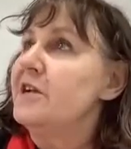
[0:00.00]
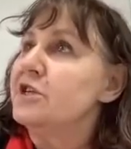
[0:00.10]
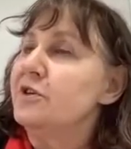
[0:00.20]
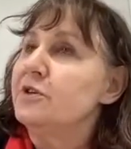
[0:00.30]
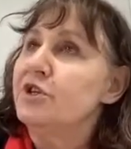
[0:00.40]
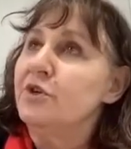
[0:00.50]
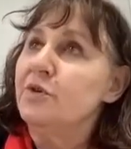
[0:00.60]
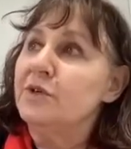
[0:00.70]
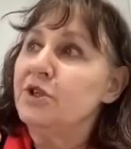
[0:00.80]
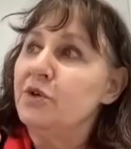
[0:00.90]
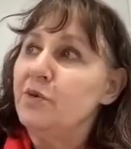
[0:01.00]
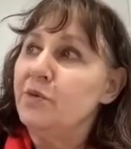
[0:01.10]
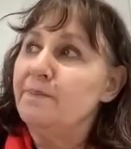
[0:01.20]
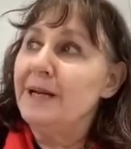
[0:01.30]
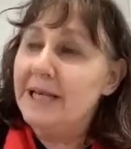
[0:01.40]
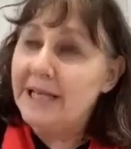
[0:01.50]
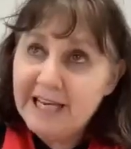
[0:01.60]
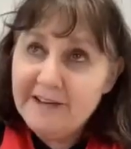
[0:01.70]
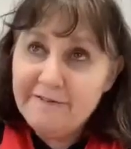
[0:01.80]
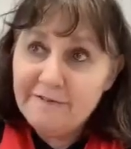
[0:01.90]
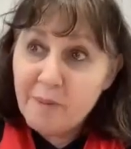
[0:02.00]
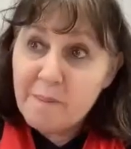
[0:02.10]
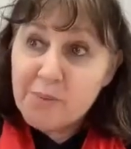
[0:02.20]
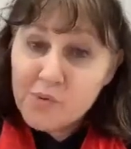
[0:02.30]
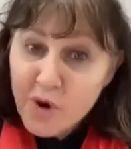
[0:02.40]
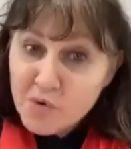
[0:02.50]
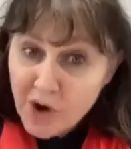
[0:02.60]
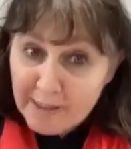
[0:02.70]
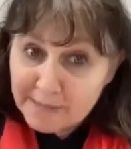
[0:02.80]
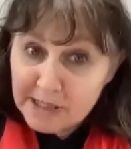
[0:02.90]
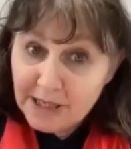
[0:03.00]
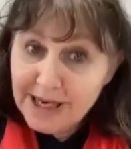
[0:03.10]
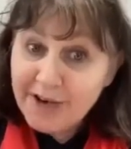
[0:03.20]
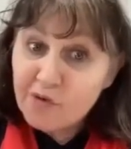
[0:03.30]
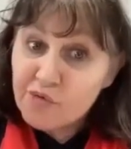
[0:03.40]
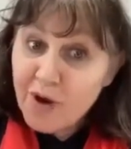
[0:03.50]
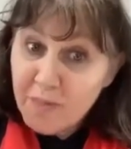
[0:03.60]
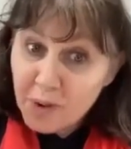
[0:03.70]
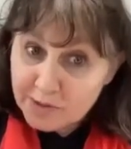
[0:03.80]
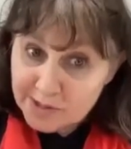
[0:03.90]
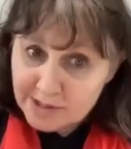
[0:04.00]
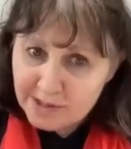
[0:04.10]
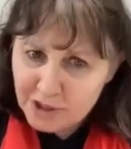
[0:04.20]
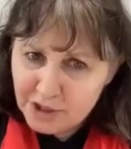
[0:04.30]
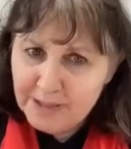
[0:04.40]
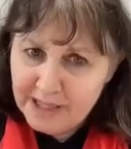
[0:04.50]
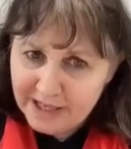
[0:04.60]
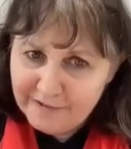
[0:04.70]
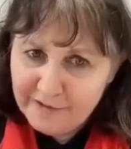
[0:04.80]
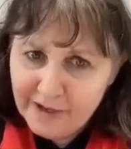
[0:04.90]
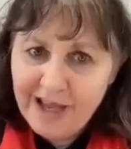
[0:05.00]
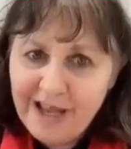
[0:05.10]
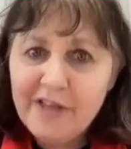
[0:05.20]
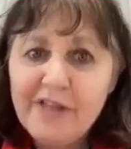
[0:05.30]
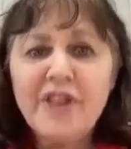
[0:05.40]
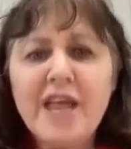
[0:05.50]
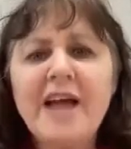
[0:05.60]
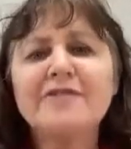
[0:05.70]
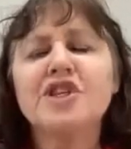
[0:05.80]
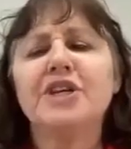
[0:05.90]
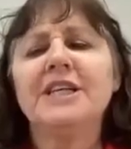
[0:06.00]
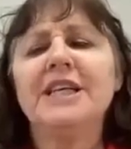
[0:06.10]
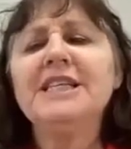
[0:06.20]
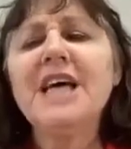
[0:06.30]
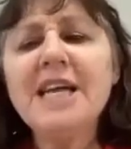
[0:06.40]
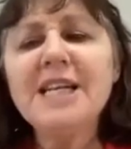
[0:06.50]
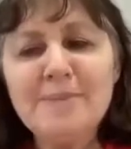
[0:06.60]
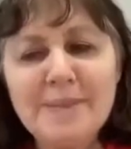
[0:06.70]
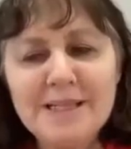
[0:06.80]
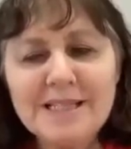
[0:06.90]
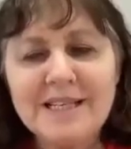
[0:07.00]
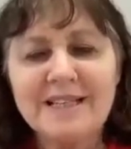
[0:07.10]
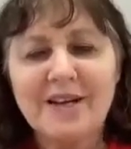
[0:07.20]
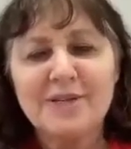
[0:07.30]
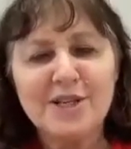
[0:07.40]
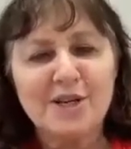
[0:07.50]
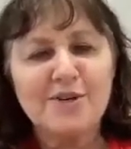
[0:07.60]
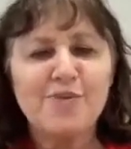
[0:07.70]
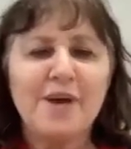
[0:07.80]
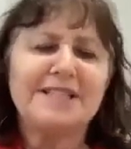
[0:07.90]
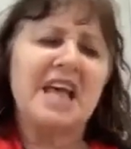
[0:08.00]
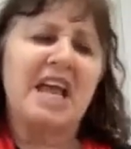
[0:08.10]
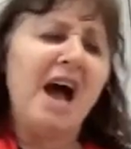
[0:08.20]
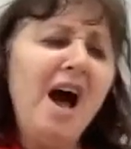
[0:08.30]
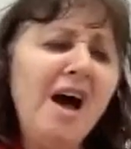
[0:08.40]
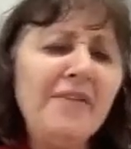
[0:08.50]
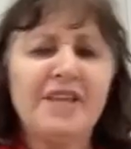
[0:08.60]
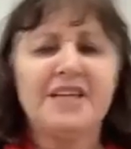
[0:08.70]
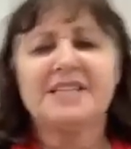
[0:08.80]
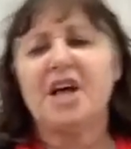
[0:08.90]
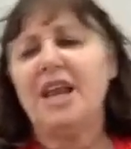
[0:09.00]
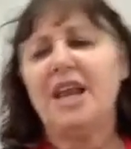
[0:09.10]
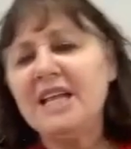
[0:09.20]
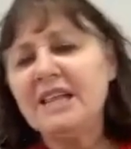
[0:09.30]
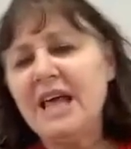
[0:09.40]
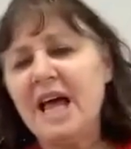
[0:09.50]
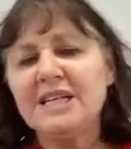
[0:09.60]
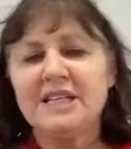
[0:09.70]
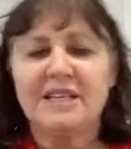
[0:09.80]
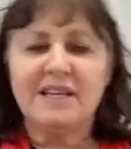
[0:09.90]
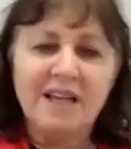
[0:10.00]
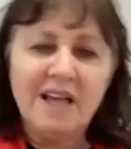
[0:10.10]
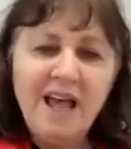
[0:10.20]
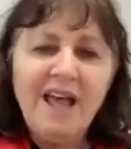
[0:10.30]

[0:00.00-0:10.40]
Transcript: to believe, programmed like robots to believe that they have certain entitlements, that there are certain ways they are and things are like that. And,